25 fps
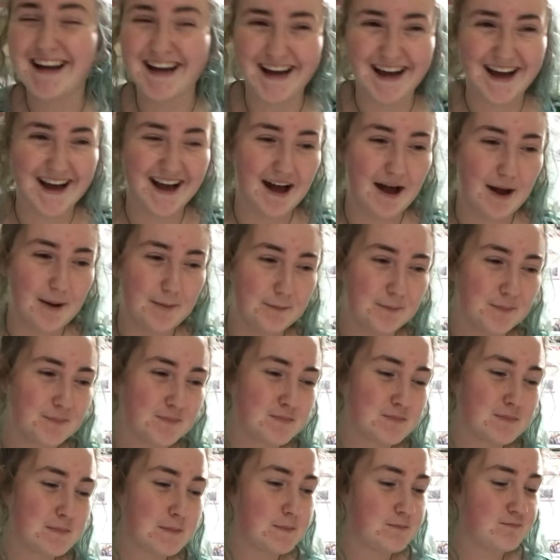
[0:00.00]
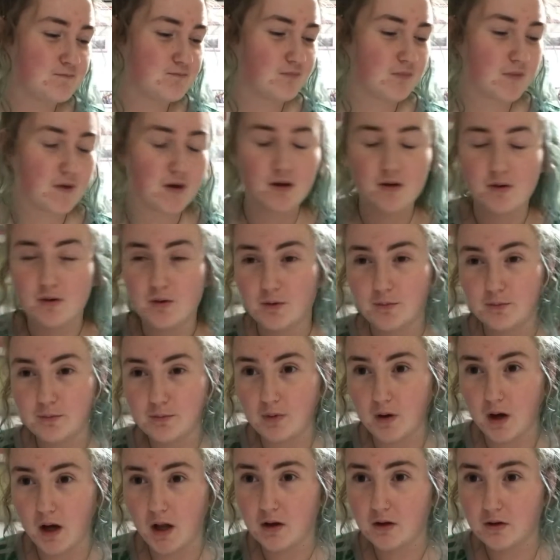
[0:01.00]
but
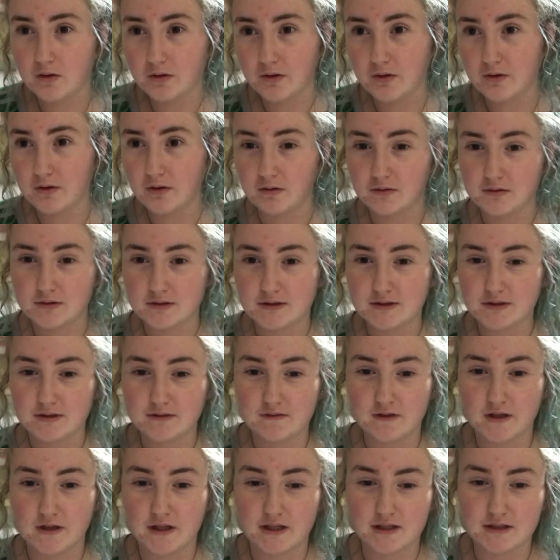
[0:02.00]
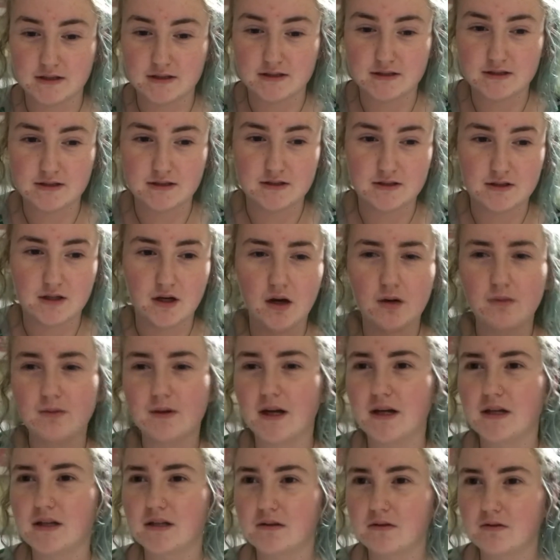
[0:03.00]
I'll go through those things. Oh, but I
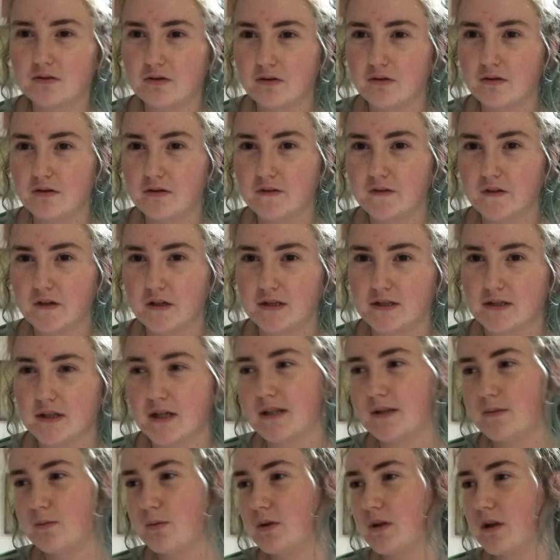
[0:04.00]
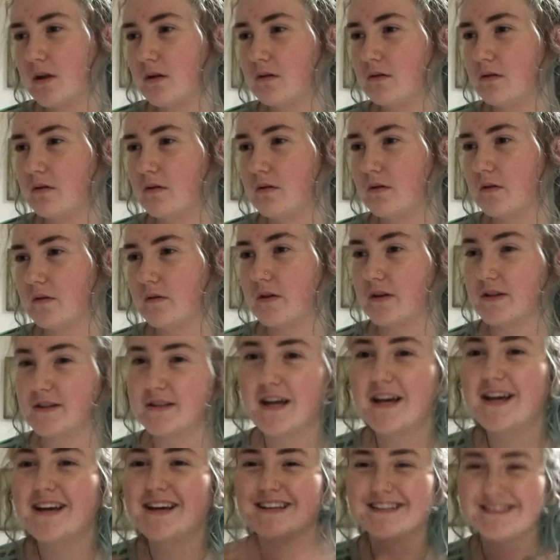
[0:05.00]
just go through those first? I suppose I'll go through those first.
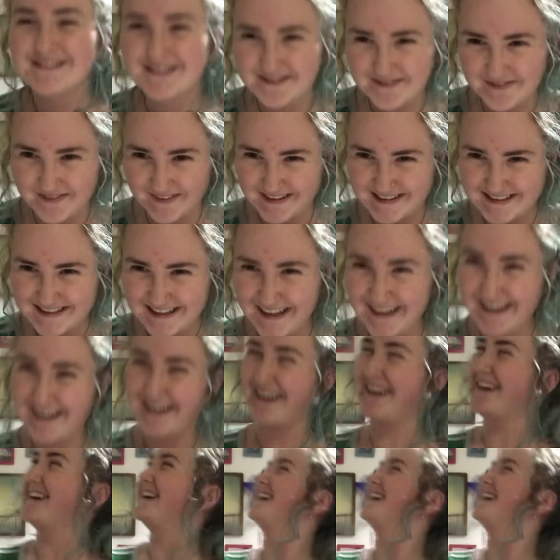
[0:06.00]
So the first thing I